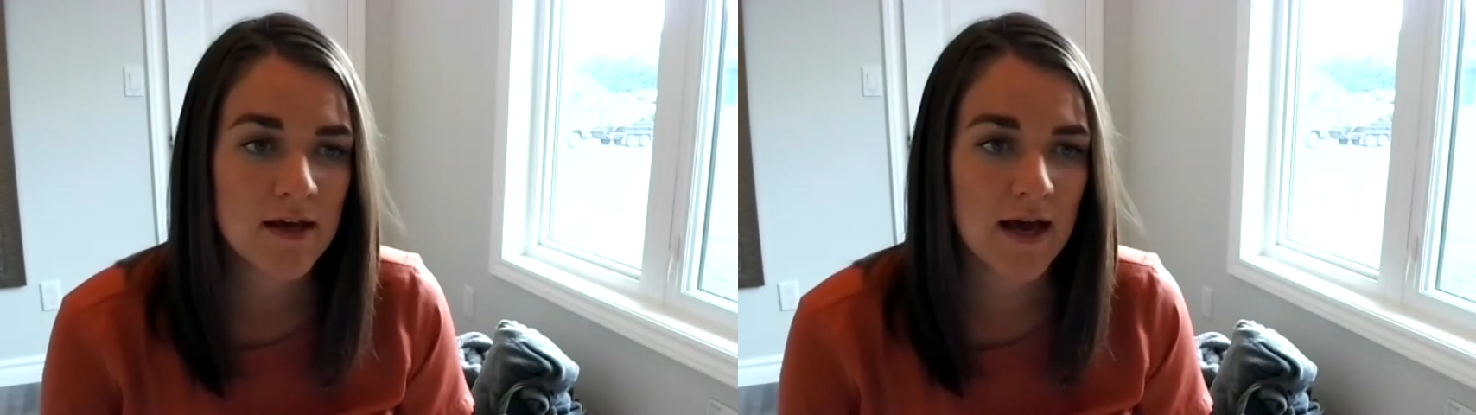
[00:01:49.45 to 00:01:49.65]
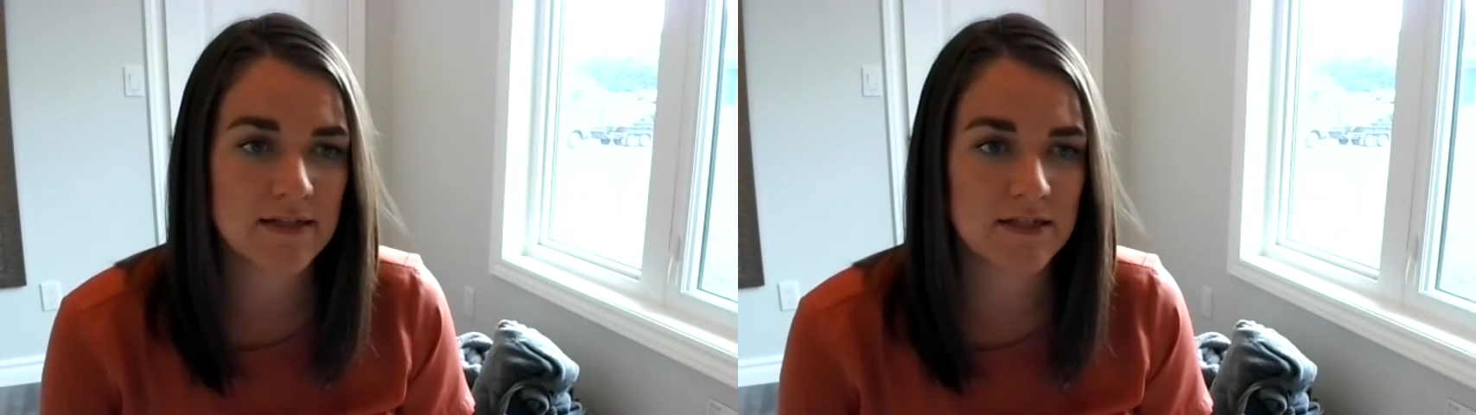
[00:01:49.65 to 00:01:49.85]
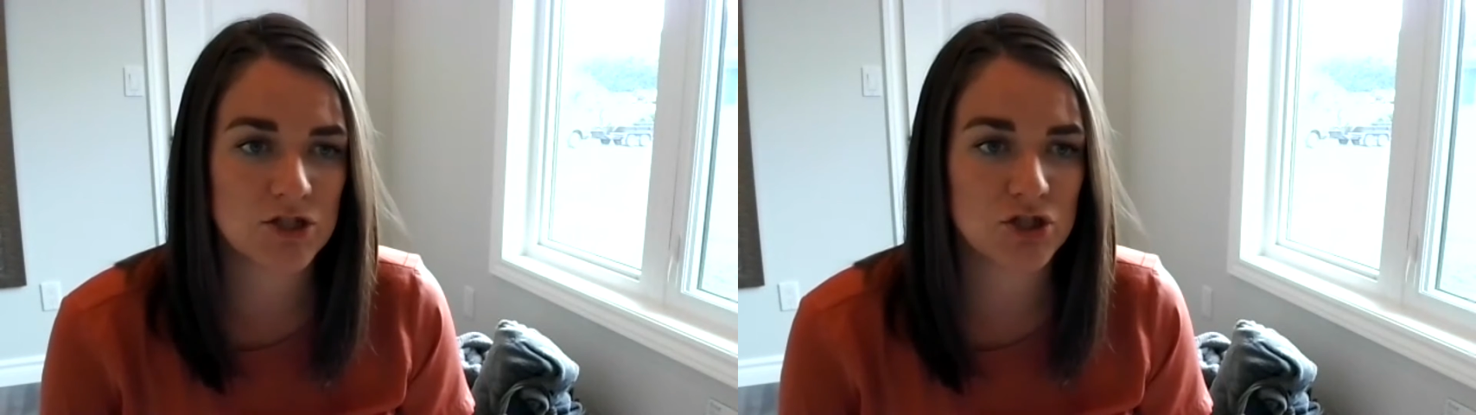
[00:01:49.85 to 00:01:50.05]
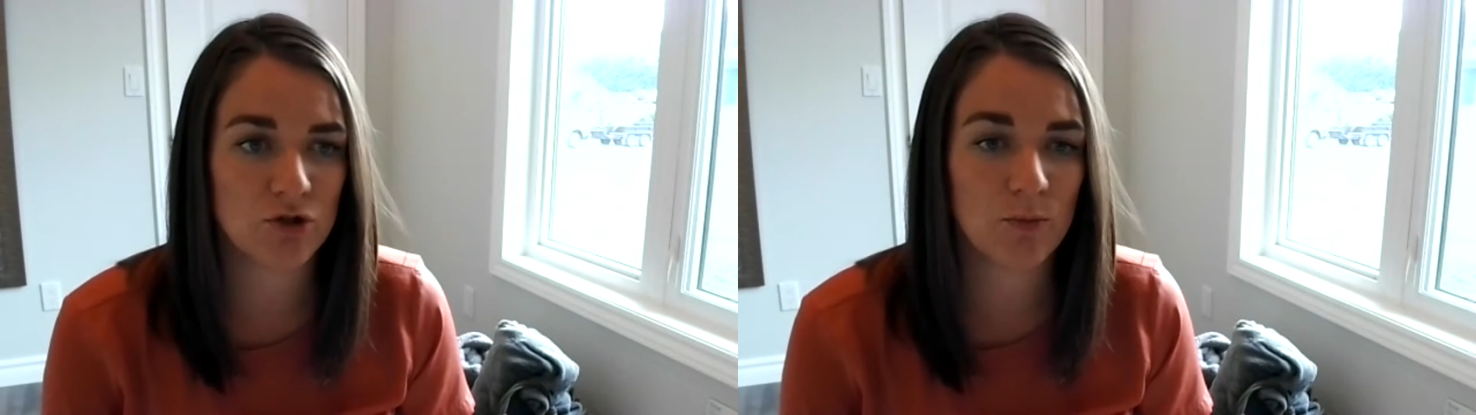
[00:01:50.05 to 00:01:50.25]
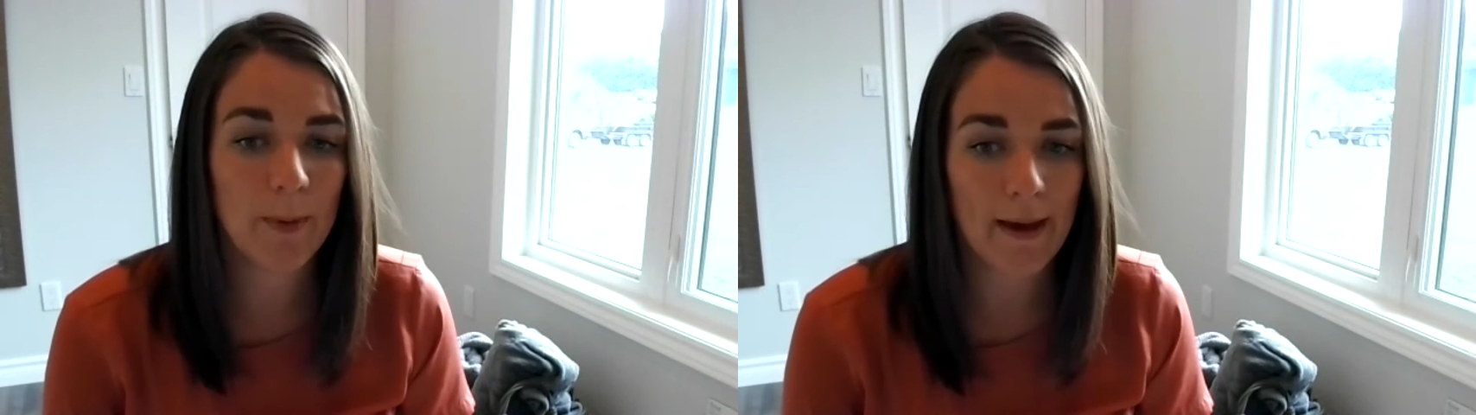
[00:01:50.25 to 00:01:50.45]

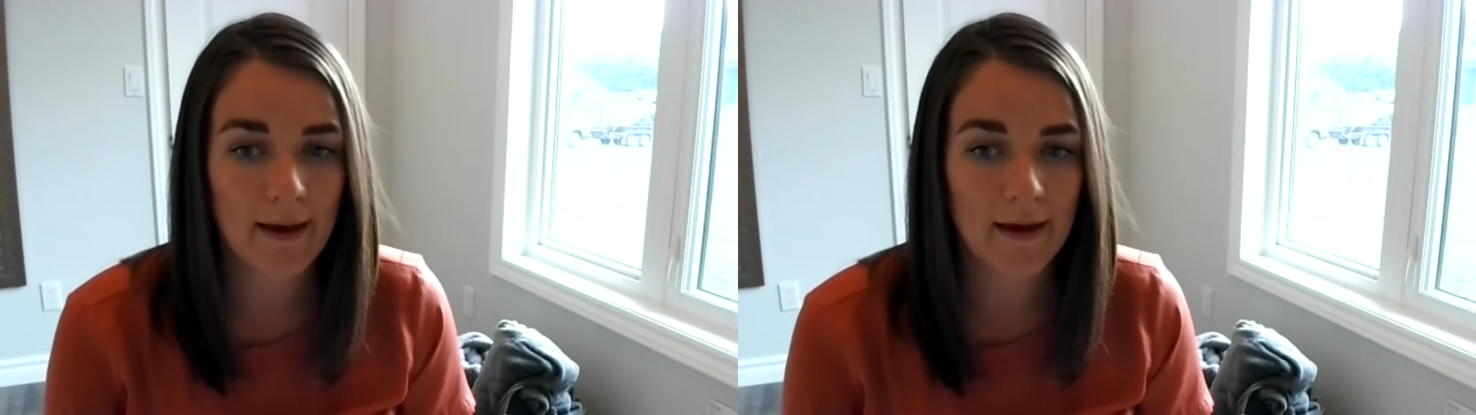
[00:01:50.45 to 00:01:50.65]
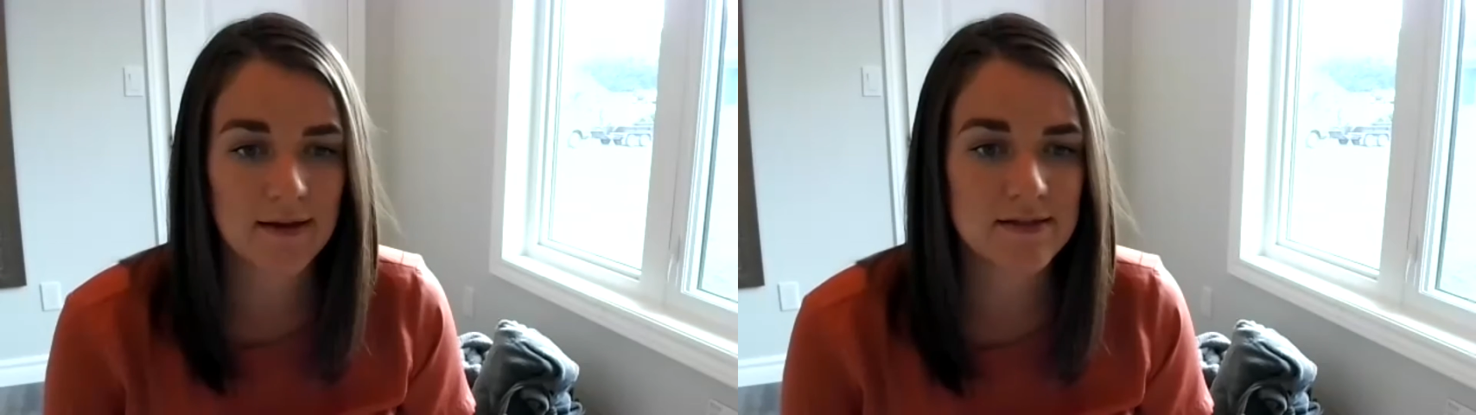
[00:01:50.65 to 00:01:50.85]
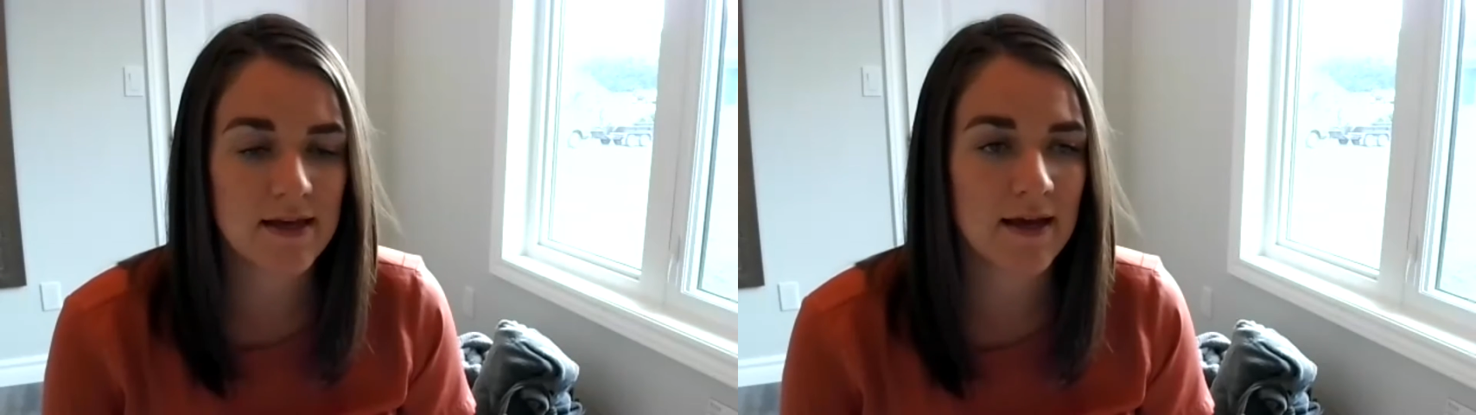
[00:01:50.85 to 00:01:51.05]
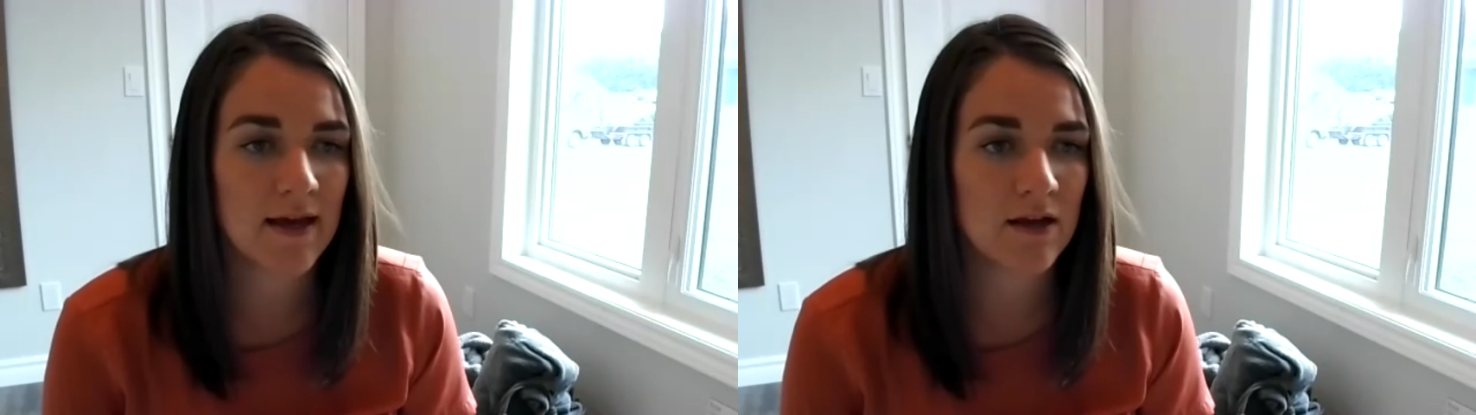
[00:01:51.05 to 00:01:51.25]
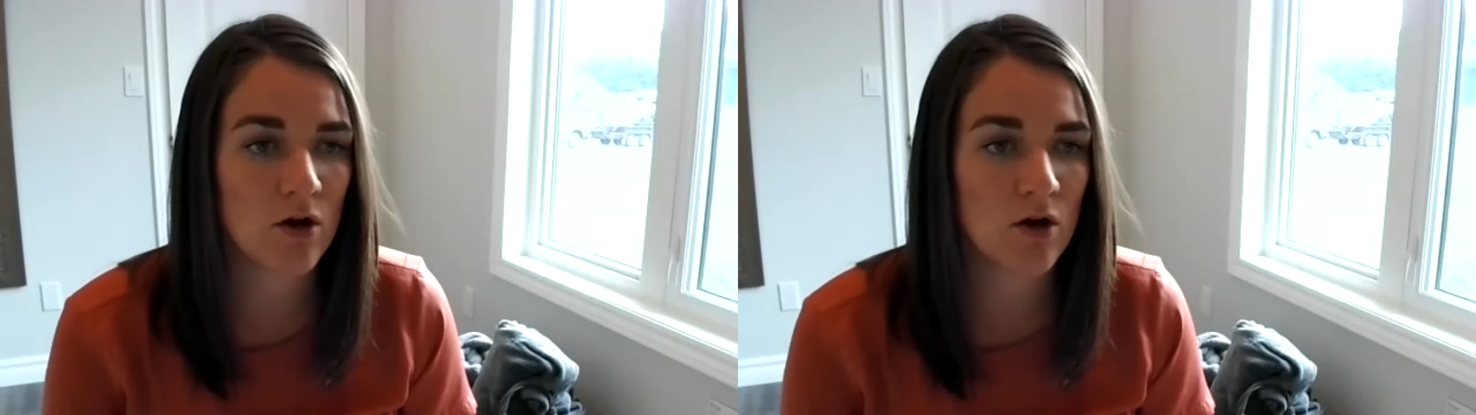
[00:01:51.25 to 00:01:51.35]
additional bags, and